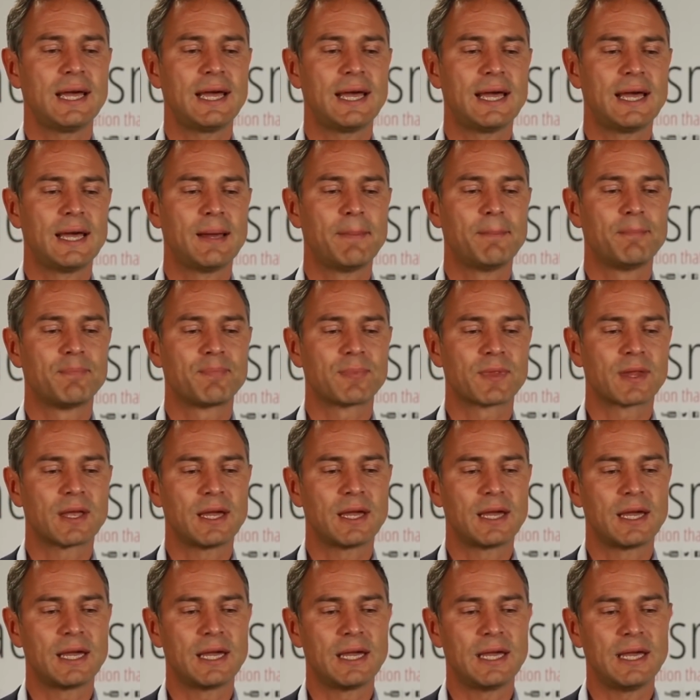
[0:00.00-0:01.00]

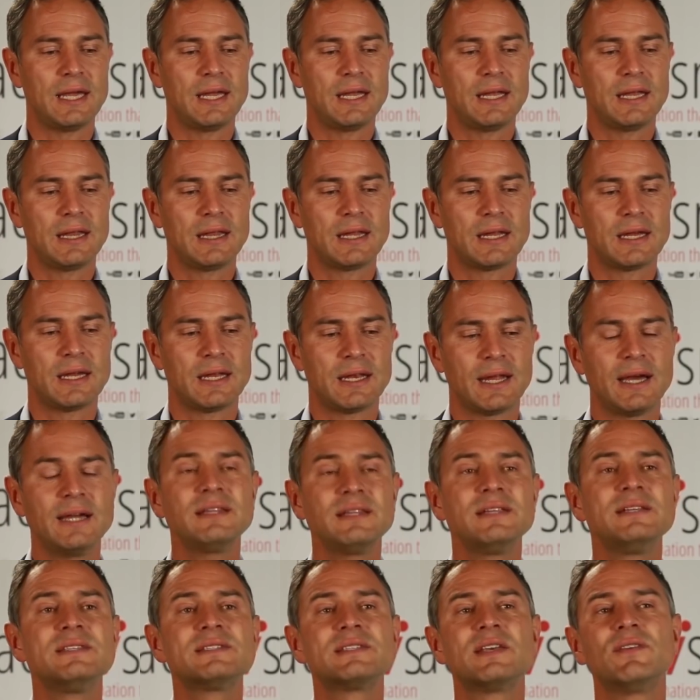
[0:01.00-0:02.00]
In
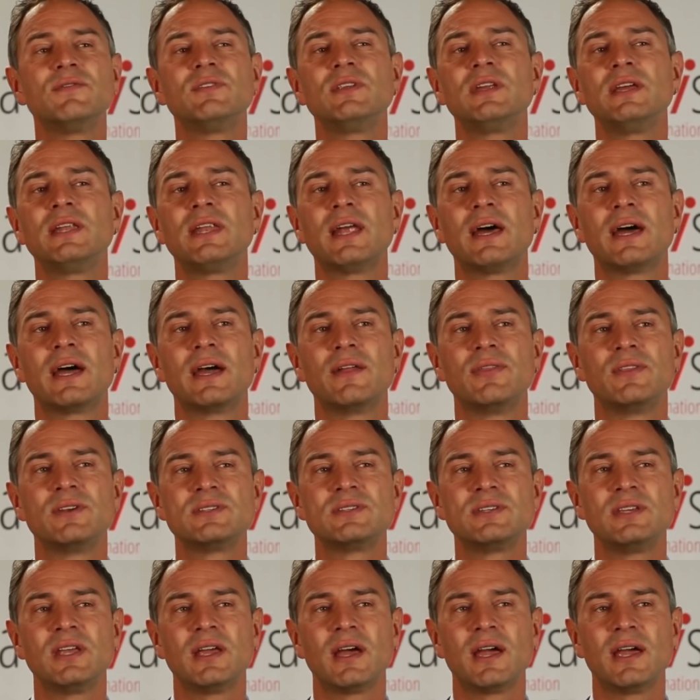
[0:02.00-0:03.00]
1979, the
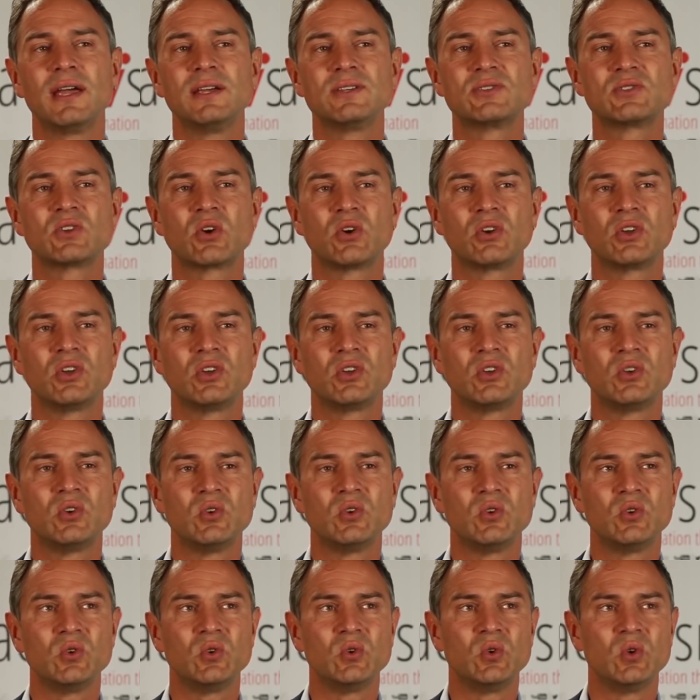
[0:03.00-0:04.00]
CIA started
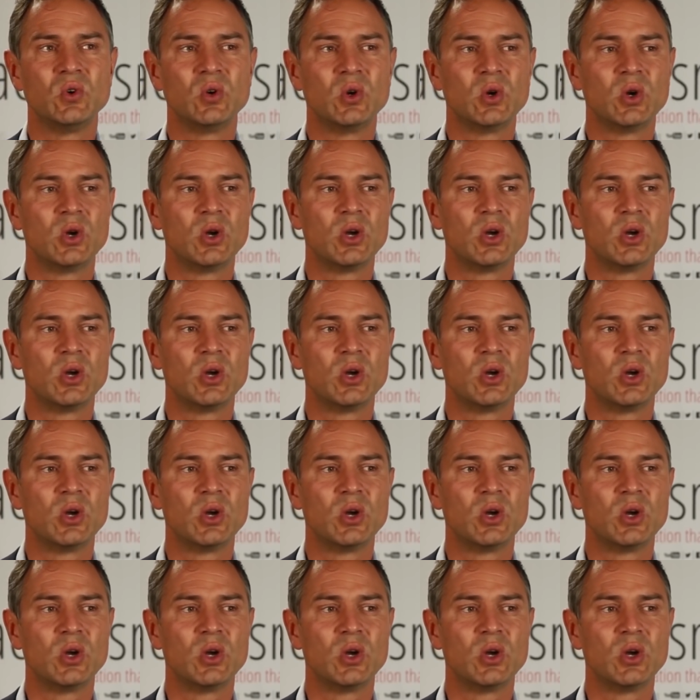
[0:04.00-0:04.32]
to